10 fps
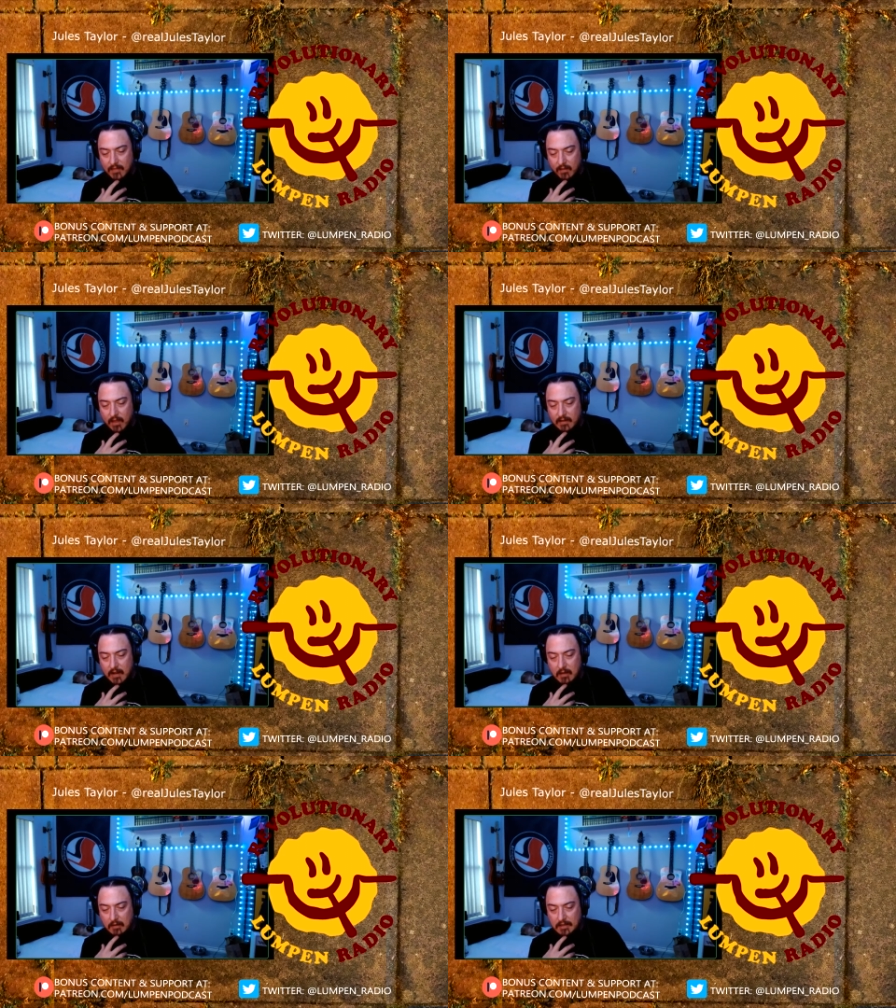That like
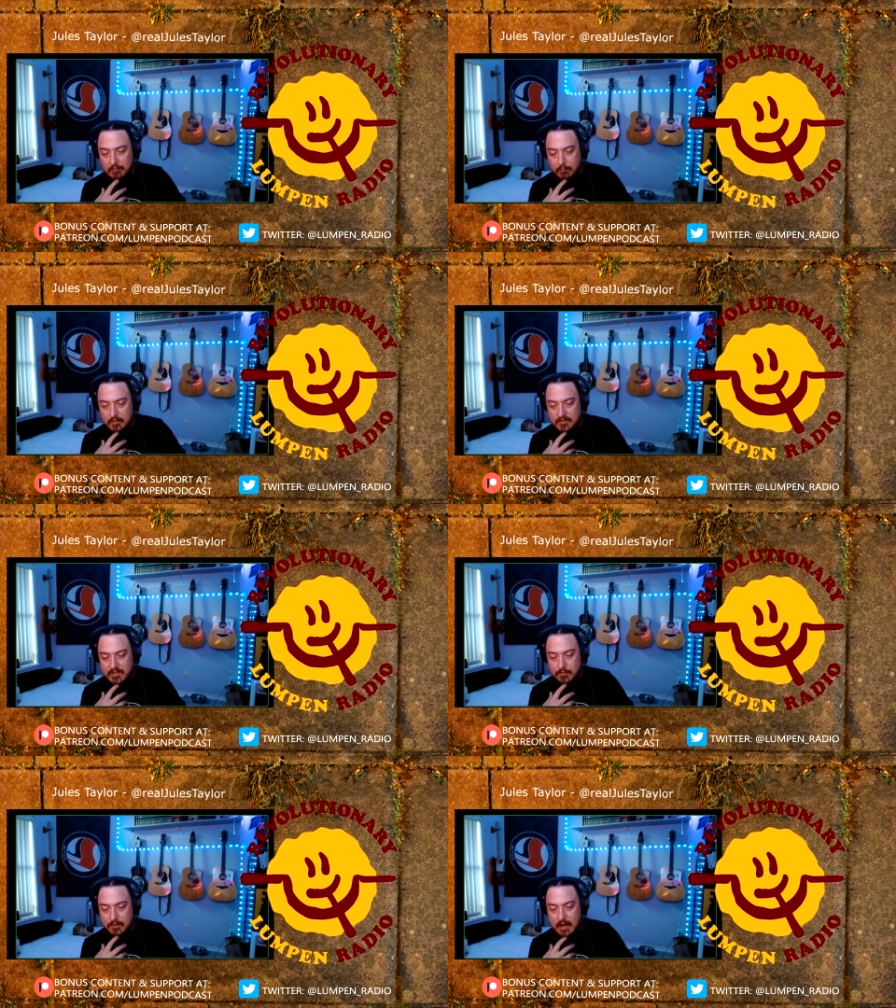not only was
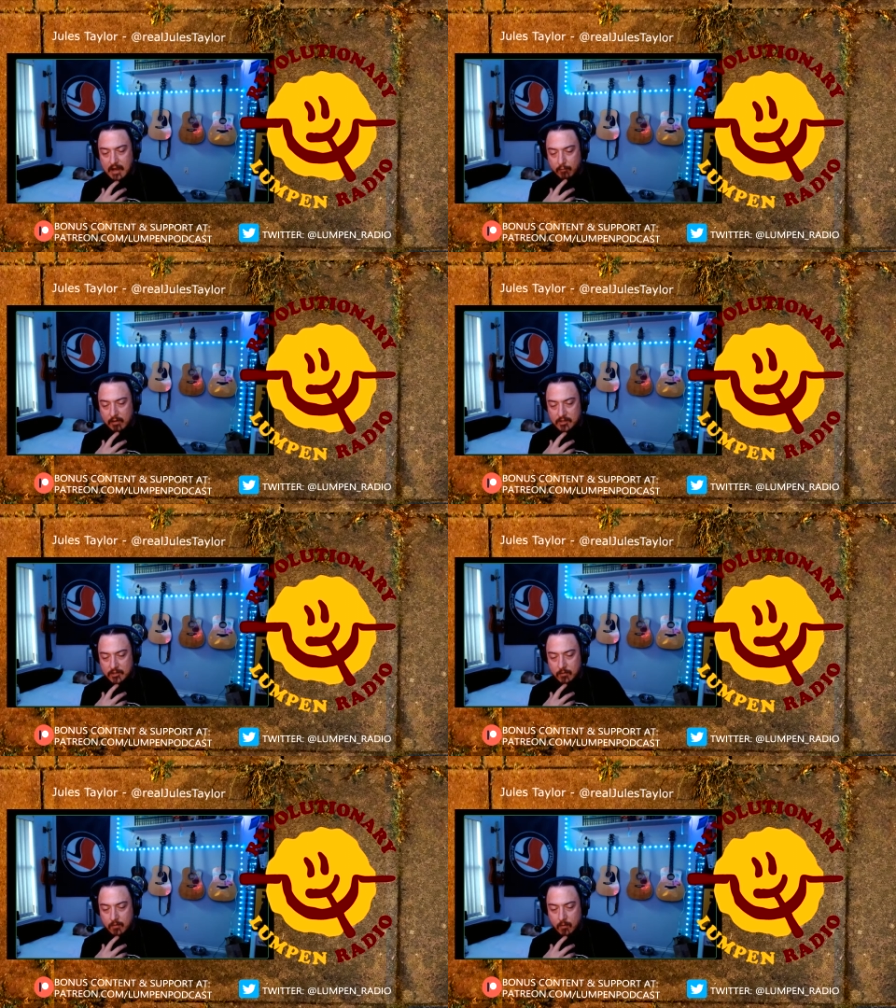CPI a
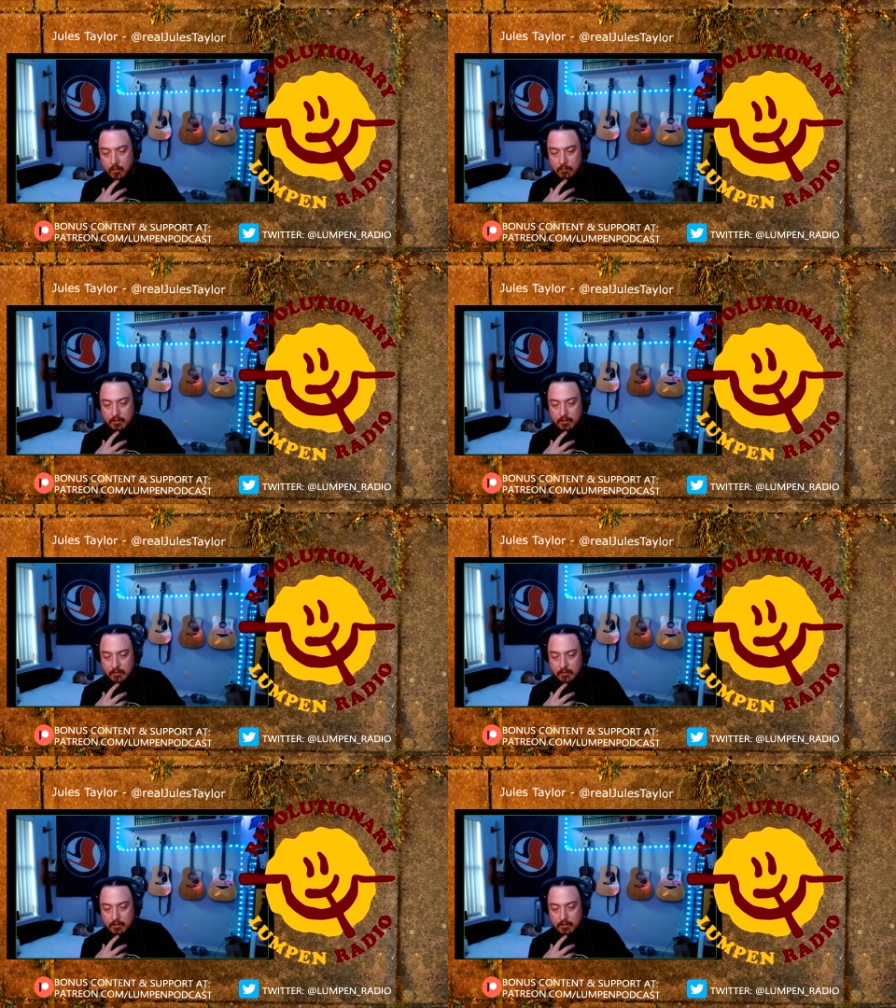registered cult,